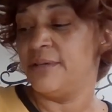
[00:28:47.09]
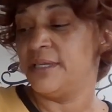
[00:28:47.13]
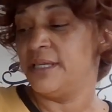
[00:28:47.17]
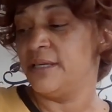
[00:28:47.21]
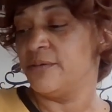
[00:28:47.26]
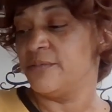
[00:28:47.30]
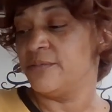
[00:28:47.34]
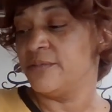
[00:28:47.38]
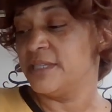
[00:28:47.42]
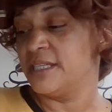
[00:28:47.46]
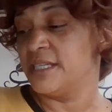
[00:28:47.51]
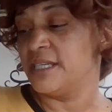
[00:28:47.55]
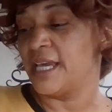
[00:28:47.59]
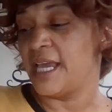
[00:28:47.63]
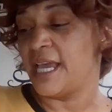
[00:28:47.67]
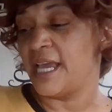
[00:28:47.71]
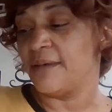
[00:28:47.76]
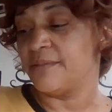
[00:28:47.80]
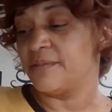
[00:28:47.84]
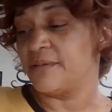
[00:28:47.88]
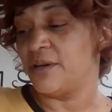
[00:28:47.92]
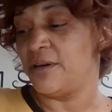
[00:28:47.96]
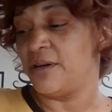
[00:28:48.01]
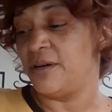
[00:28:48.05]
We done
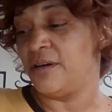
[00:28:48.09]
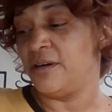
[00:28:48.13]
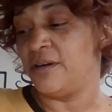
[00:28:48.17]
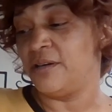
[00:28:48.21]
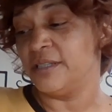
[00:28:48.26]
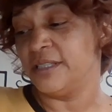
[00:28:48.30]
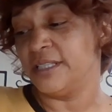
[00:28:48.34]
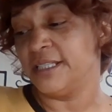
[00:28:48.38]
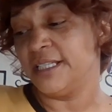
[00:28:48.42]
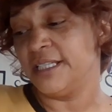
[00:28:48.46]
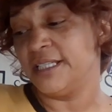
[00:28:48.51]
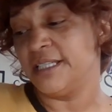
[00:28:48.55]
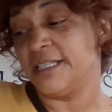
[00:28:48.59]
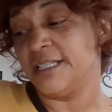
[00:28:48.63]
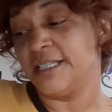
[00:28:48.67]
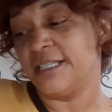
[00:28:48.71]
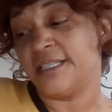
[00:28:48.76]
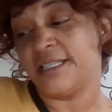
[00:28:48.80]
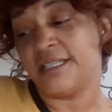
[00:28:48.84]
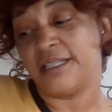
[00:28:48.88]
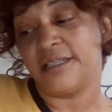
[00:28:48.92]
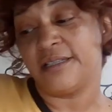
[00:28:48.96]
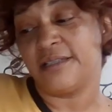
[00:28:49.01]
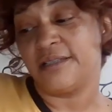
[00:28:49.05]
recapped all
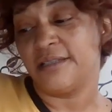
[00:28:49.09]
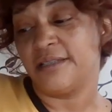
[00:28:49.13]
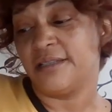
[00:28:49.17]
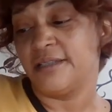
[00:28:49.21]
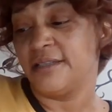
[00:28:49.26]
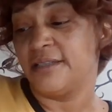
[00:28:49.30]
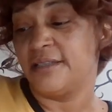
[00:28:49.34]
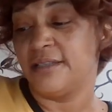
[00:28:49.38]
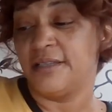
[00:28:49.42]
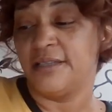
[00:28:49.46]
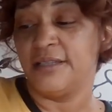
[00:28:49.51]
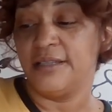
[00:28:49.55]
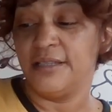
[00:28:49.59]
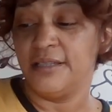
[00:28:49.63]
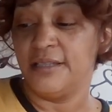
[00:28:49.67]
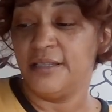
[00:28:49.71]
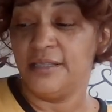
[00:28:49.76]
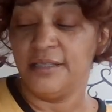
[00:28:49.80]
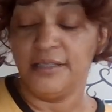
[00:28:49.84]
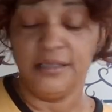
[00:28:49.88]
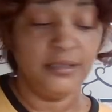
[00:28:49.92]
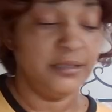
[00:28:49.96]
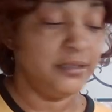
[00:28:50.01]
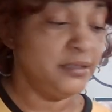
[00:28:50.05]
these.
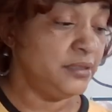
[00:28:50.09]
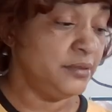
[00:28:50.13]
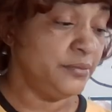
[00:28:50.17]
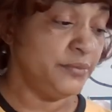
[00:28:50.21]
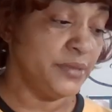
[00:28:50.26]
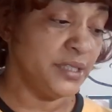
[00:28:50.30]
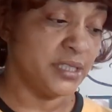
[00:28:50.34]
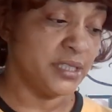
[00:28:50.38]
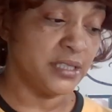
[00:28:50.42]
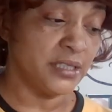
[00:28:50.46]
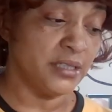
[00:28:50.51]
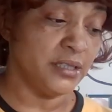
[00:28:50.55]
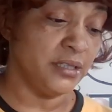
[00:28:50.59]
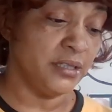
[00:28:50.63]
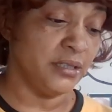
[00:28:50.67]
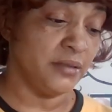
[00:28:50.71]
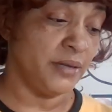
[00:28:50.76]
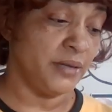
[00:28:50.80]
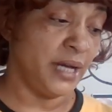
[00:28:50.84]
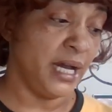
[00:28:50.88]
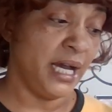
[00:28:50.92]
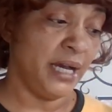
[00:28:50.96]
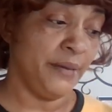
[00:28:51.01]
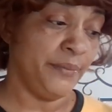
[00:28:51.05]
Little Miss
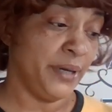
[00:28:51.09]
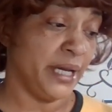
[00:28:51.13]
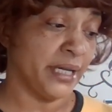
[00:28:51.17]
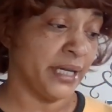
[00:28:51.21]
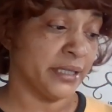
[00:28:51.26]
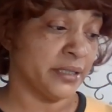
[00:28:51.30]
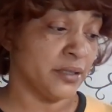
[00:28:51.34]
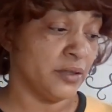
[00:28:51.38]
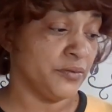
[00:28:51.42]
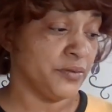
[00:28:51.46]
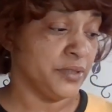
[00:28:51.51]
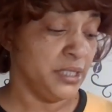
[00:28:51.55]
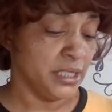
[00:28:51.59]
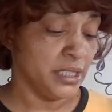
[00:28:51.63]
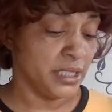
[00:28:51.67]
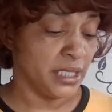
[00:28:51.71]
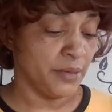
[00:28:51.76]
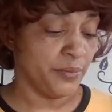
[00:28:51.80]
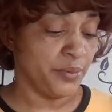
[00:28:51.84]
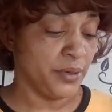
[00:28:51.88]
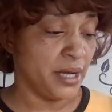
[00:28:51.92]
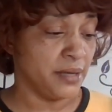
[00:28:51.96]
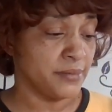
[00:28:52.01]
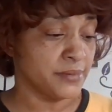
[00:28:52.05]
um, Hot Pocket over here
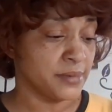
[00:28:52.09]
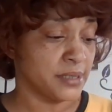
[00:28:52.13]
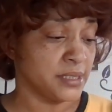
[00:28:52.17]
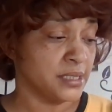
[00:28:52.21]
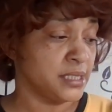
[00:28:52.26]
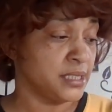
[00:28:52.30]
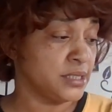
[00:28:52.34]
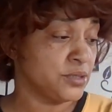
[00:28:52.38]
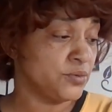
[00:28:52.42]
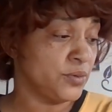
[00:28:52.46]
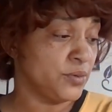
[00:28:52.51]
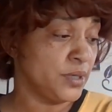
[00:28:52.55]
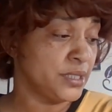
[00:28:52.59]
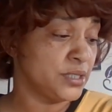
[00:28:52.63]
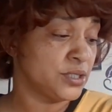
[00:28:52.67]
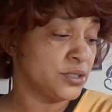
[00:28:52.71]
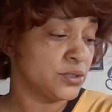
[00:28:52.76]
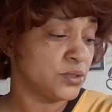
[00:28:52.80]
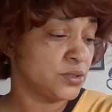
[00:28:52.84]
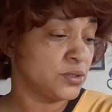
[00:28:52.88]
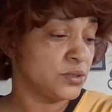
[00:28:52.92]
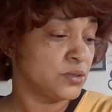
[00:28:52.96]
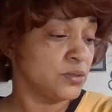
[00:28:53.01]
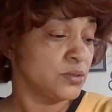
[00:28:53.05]
got problems and
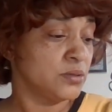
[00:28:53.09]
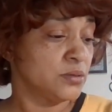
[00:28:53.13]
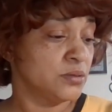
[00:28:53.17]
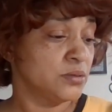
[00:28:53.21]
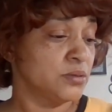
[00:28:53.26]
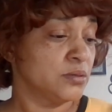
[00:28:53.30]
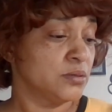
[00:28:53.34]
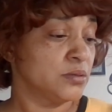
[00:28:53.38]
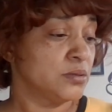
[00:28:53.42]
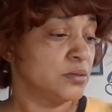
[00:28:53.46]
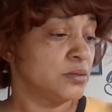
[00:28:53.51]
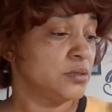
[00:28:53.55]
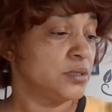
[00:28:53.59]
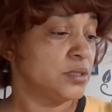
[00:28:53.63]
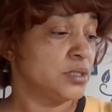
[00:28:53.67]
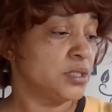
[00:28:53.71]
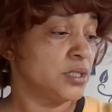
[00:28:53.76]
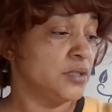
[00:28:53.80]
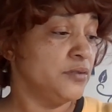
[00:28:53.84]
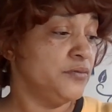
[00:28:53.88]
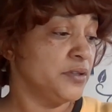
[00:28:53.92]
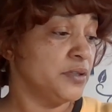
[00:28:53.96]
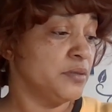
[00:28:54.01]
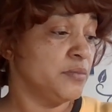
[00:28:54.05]
situations.
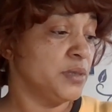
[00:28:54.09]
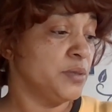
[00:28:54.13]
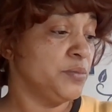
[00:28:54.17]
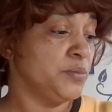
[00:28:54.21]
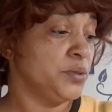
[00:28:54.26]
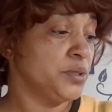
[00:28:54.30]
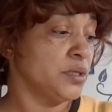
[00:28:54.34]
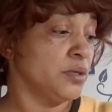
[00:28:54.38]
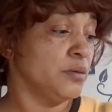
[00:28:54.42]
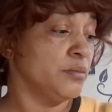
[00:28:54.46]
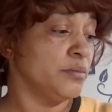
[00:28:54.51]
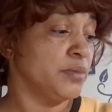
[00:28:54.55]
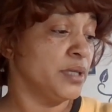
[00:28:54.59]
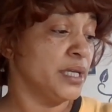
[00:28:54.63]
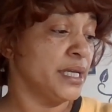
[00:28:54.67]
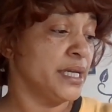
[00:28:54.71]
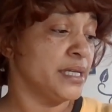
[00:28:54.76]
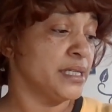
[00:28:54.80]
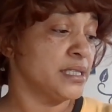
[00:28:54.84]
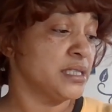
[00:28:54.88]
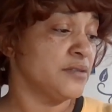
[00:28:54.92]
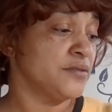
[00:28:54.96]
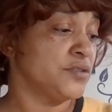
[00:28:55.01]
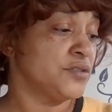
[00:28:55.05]
She finna be put on
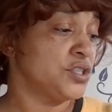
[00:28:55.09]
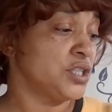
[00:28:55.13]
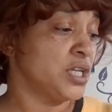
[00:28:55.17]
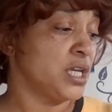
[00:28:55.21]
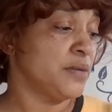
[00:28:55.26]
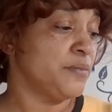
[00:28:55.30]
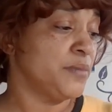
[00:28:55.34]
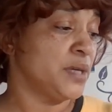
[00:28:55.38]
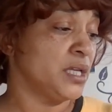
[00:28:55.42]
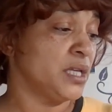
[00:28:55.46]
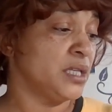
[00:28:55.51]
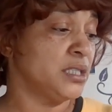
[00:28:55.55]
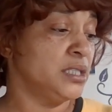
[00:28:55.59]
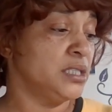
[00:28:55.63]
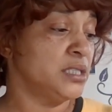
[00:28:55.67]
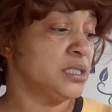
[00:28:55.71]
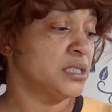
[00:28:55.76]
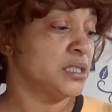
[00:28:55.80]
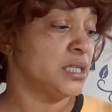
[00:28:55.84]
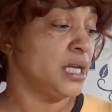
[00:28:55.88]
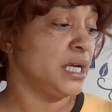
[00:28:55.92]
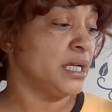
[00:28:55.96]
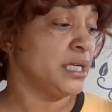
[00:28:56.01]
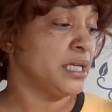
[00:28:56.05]
blast if she ain't been
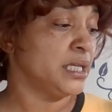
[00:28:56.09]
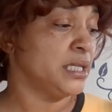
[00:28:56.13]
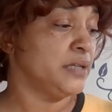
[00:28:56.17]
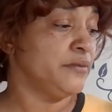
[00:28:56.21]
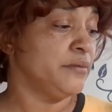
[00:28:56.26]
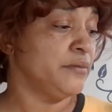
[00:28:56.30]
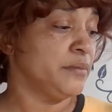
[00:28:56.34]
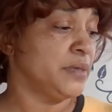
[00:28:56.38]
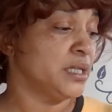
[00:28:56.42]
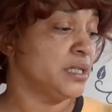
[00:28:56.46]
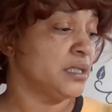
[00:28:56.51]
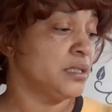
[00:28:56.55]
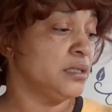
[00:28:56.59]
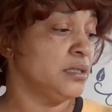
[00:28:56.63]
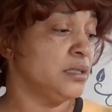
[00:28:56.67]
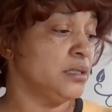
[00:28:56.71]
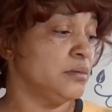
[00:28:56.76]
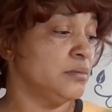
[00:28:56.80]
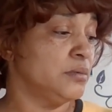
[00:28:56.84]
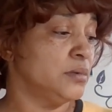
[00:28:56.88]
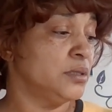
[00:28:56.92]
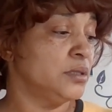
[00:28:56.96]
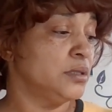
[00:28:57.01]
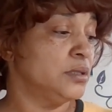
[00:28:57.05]
listen. I can't even make it
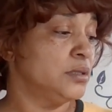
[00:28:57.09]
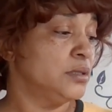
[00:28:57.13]
up.